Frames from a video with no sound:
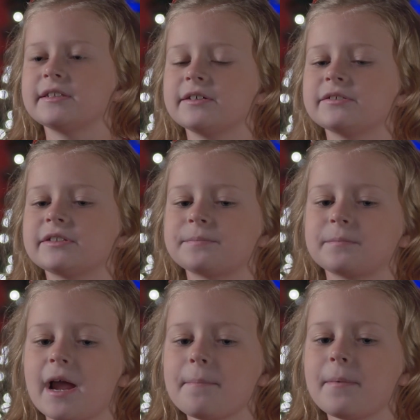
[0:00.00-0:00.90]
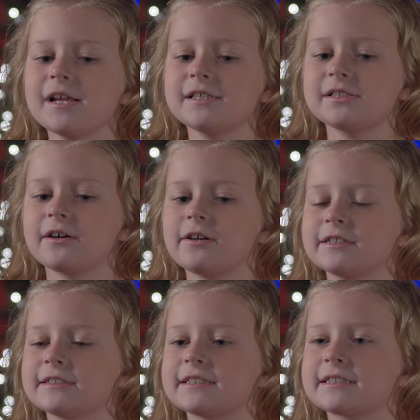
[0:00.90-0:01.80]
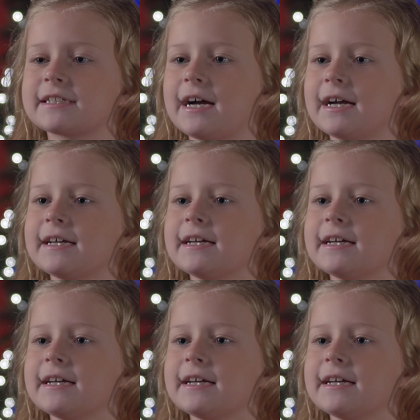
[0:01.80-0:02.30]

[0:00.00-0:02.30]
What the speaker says: There was this bright, bright star in the sky,